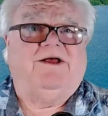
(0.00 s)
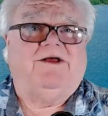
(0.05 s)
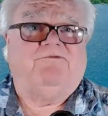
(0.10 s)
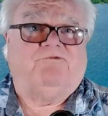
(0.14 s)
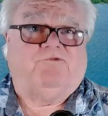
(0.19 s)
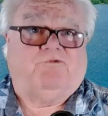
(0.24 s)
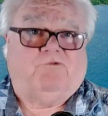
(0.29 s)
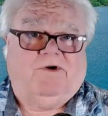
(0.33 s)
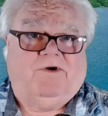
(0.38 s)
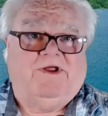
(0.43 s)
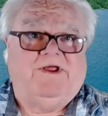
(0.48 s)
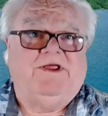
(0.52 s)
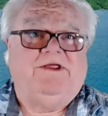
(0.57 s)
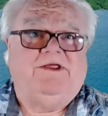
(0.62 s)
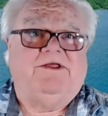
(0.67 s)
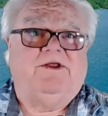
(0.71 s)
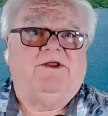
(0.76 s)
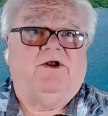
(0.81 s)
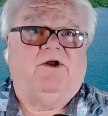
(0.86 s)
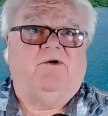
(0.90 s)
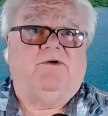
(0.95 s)
free,
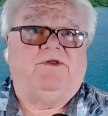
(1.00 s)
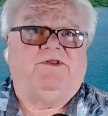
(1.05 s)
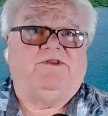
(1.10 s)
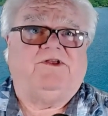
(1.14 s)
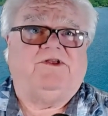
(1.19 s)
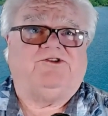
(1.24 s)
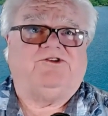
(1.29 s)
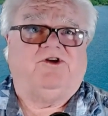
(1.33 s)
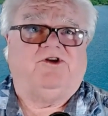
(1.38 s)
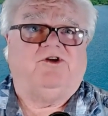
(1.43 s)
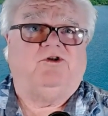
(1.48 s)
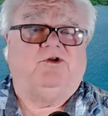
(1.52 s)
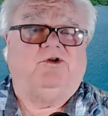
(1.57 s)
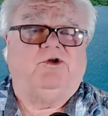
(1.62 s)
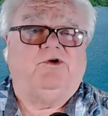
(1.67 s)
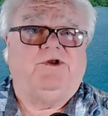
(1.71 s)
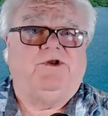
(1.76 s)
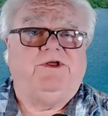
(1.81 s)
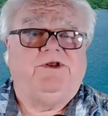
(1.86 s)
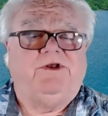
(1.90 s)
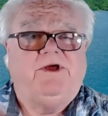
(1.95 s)
that's
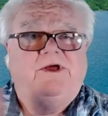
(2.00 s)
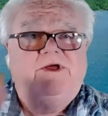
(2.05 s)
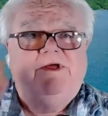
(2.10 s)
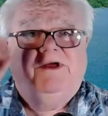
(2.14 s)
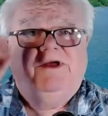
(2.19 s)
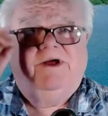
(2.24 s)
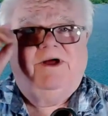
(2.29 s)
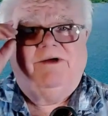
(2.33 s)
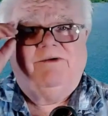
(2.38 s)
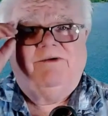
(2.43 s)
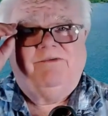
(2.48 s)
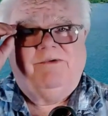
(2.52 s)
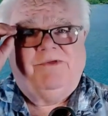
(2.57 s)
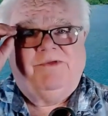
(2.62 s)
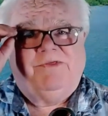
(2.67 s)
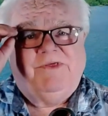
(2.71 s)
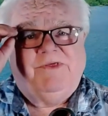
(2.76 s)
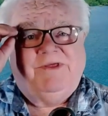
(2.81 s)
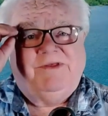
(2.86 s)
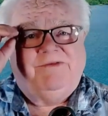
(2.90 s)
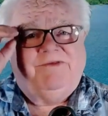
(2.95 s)
included
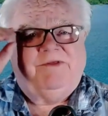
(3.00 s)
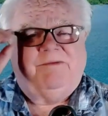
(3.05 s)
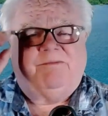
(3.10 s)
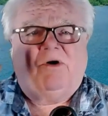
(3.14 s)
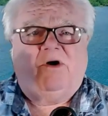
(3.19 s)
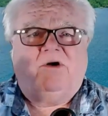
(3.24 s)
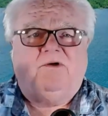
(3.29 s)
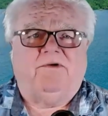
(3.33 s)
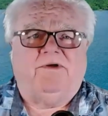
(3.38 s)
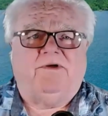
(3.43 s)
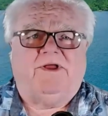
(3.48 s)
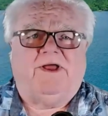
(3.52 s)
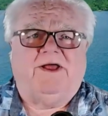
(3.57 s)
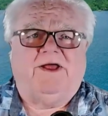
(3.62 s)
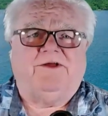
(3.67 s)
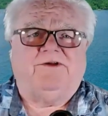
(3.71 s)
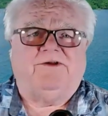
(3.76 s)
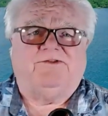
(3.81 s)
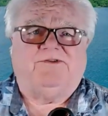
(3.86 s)
within the Paul Gauguin, because